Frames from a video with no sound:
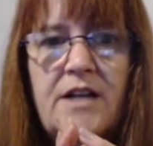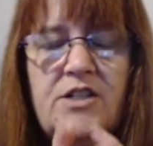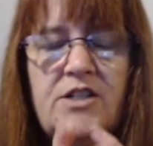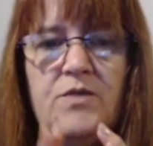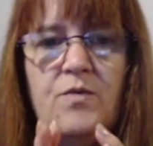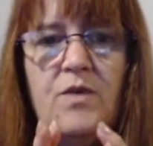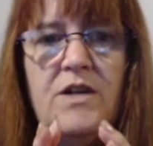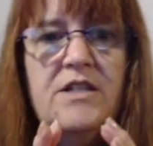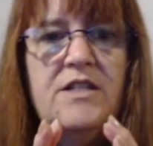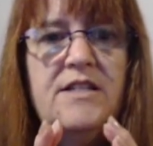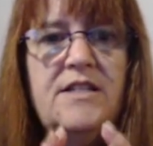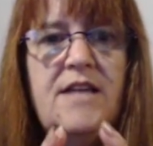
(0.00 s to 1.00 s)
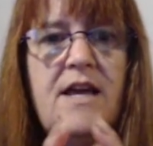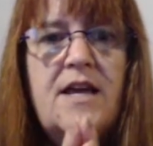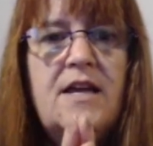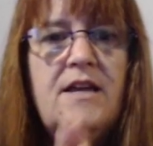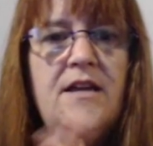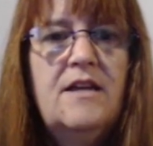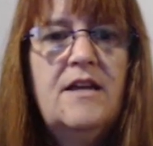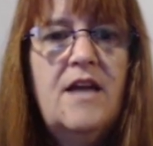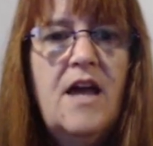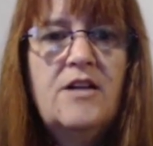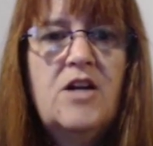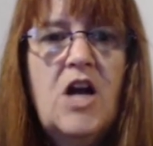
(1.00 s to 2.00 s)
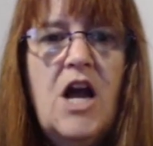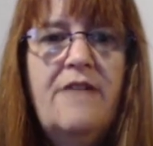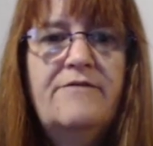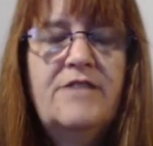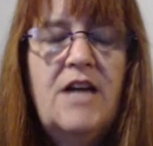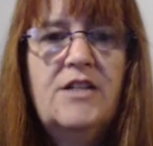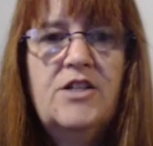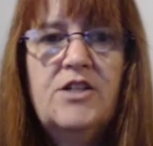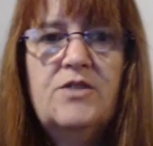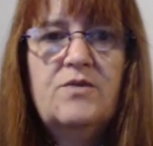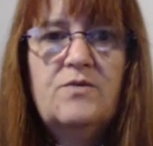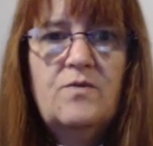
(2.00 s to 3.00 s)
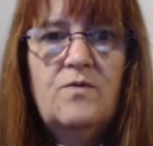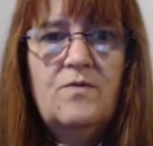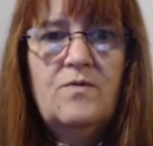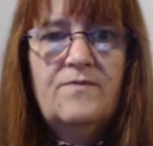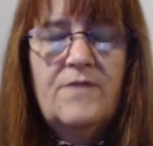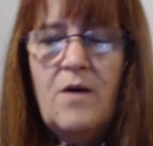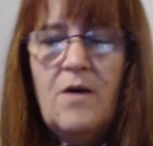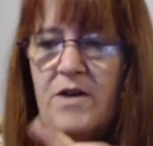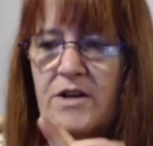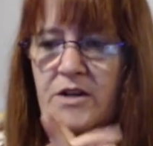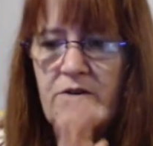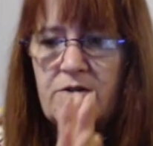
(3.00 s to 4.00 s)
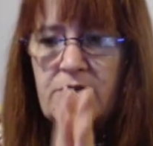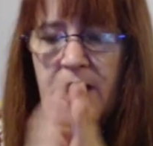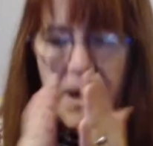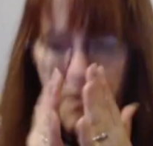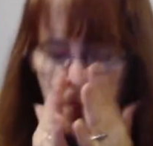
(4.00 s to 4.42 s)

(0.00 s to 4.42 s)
just wanted to stay and craft. I wanted to crochet,